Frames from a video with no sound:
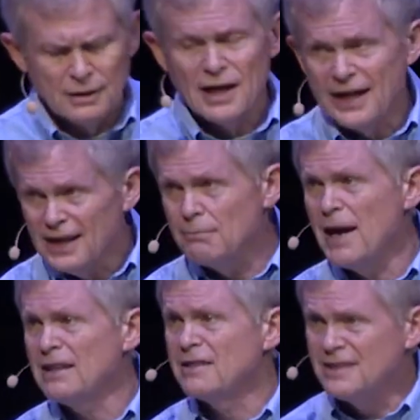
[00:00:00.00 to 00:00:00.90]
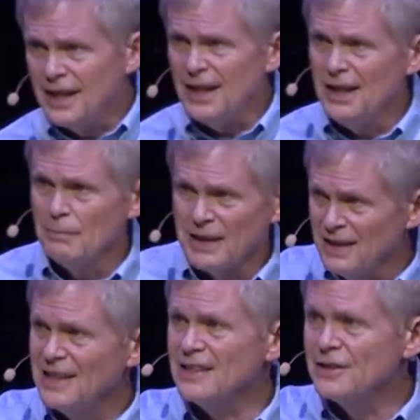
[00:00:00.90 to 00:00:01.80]
I didn't make the team. I
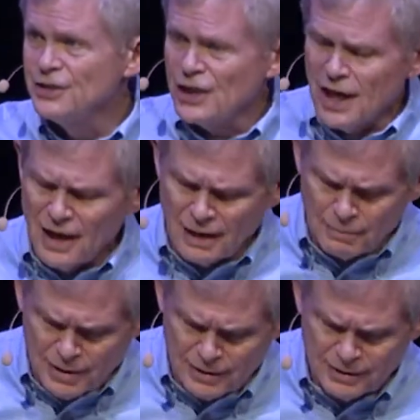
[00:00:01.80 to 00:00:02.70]
didn't get the job.